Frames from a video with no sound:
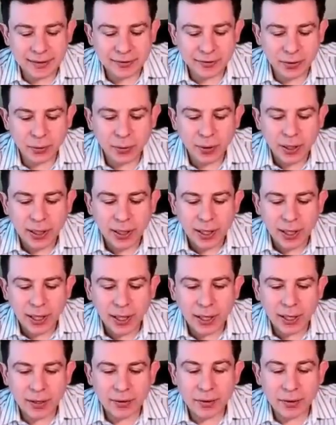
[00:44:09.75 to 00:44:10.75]
So
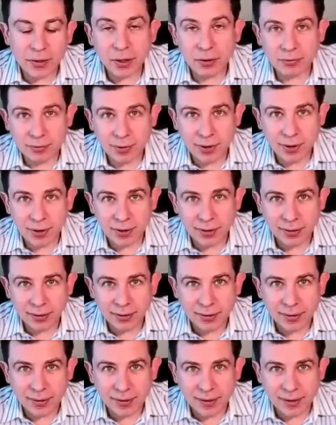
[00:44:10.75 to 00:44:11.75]
they're not wrong.
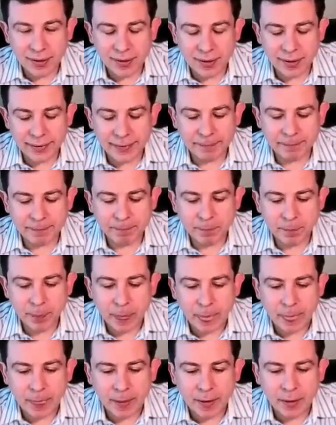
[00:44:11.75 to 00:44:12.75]
Mm. Um,
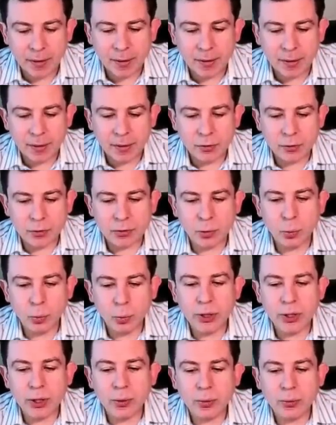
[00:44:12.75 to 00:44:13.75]
so
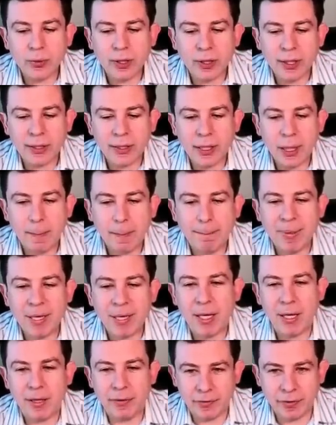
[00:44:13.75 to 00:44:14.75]
we know that
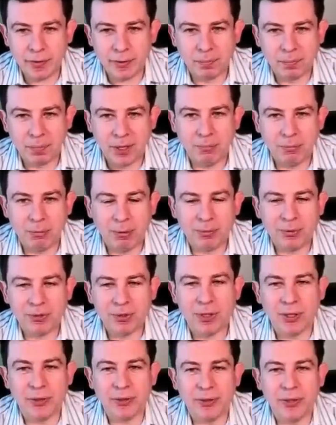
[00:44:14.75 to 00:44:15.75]
behavioral problems
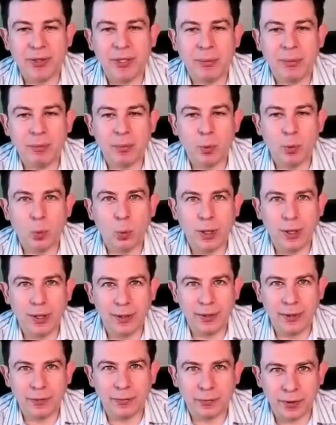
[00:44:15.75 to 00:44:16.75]
are the number
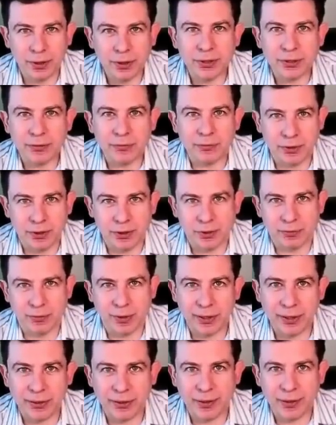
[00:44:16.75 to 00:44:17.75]
one reason for
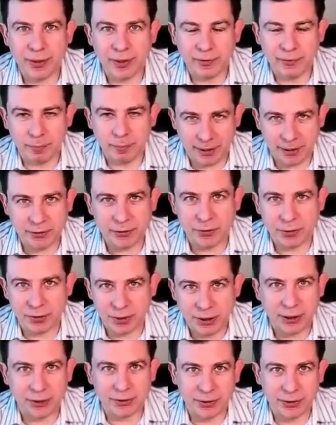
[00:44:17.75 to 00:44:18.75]
surrender of pets to
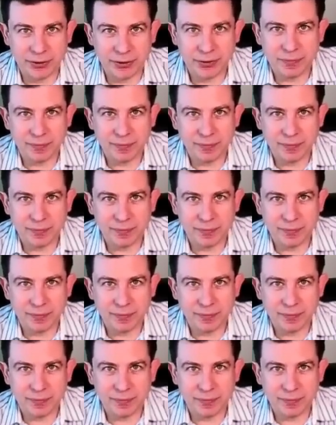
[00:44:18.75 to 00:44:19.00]
shelters.